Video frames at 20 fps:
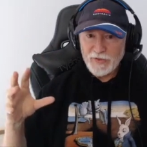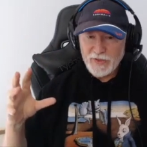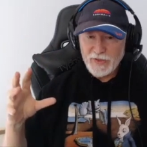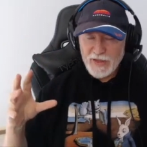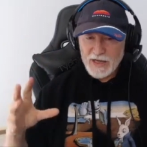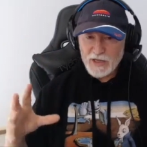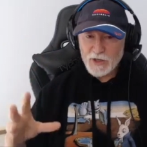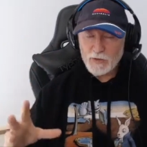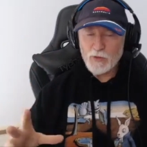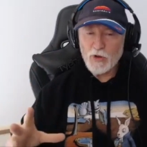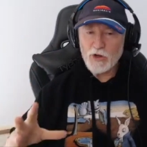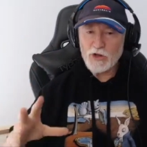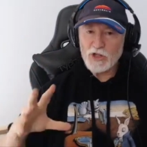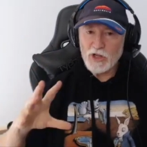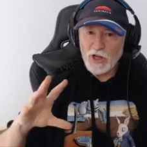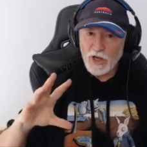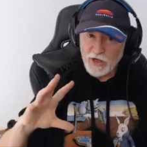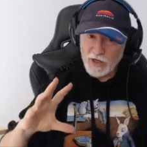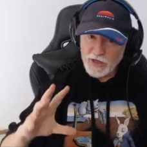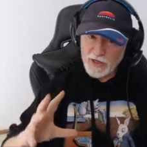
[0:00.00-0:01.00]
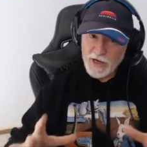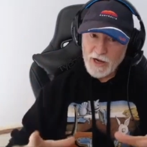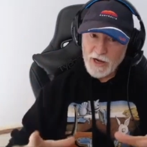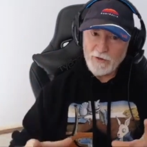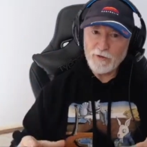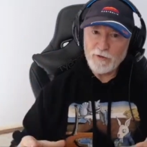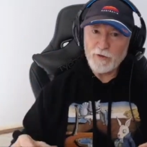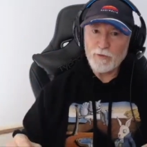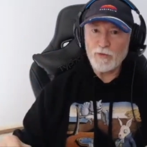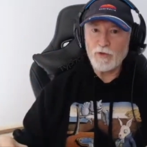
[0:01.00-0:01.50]
that's what slowly
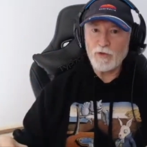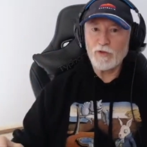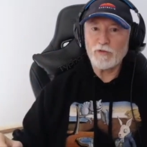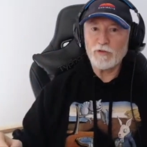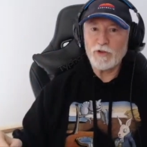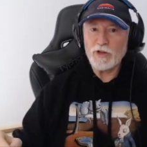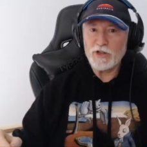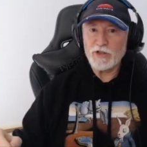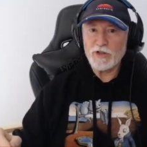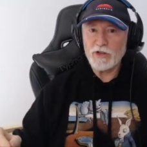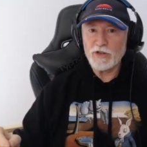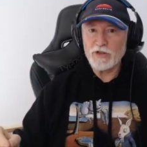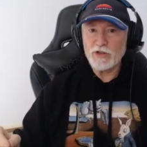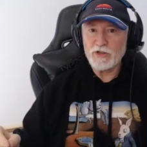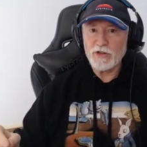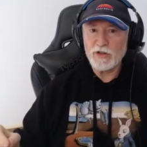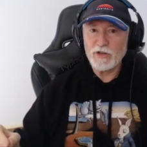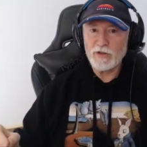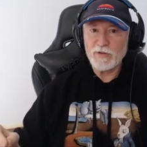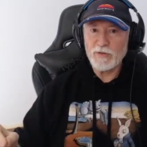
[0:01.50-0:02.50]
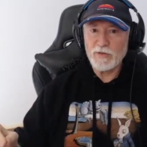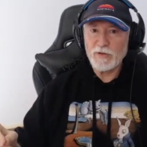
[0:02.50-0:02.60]
came from all the research that,